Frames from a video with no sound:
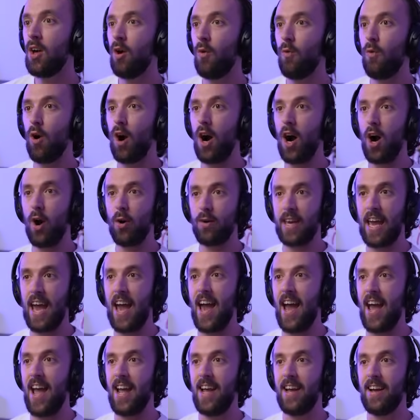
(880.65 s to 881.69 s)
Whoa,
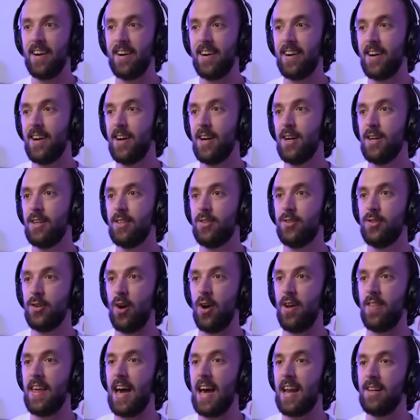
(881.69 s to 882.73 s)
okay.
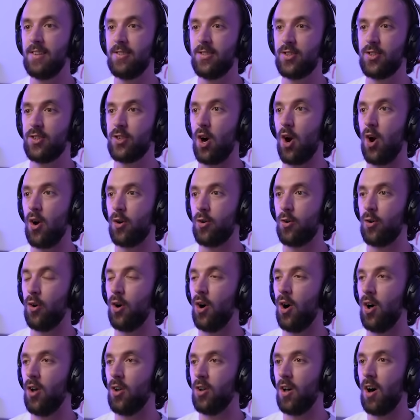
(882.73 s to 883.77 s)
Dude, that is so
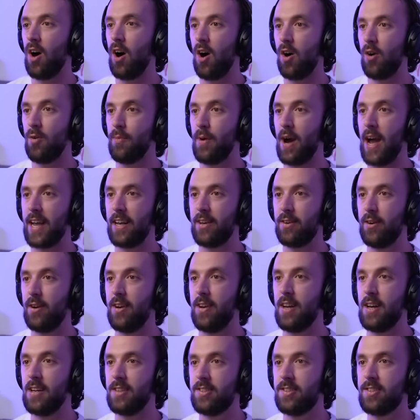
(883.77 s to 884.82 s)
cool. Oh my
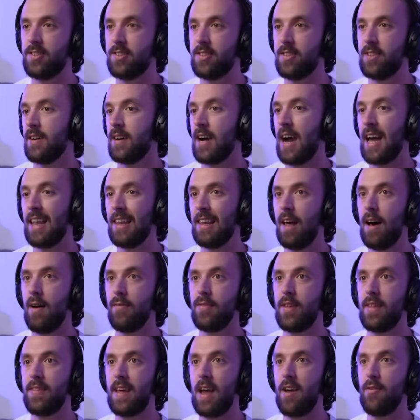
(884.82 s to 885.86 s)
goodness. I love
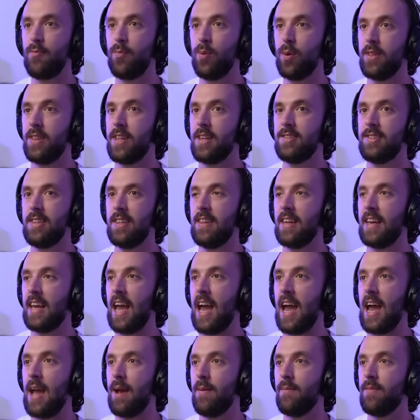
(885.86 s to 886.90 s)
that they've put this in the
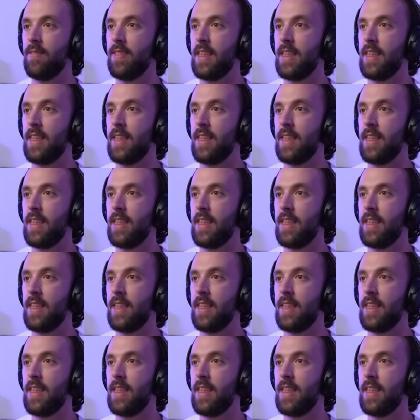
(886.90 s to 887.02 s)
game.